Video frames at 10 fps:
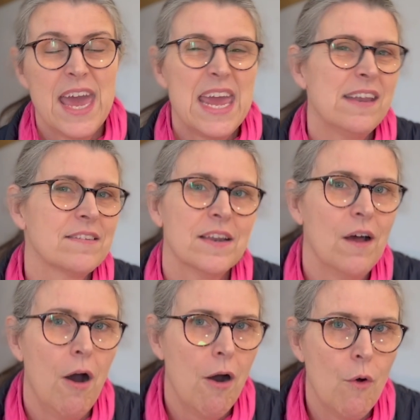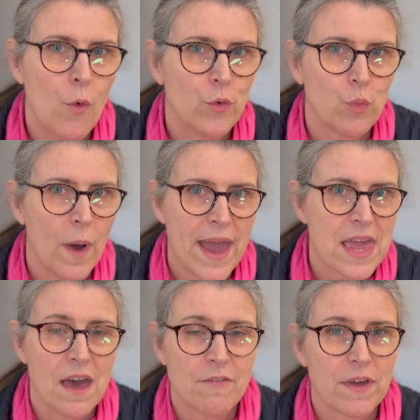It's an old
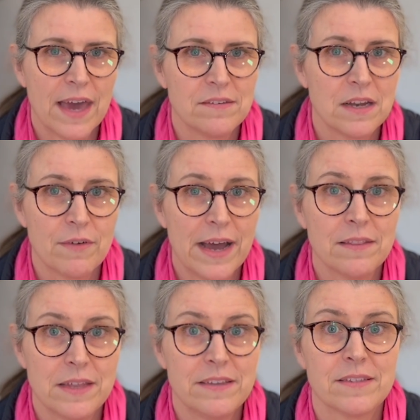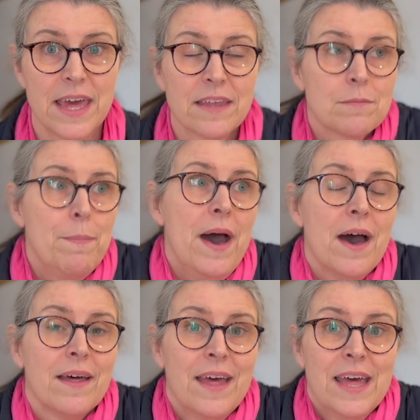way of getting around these things, but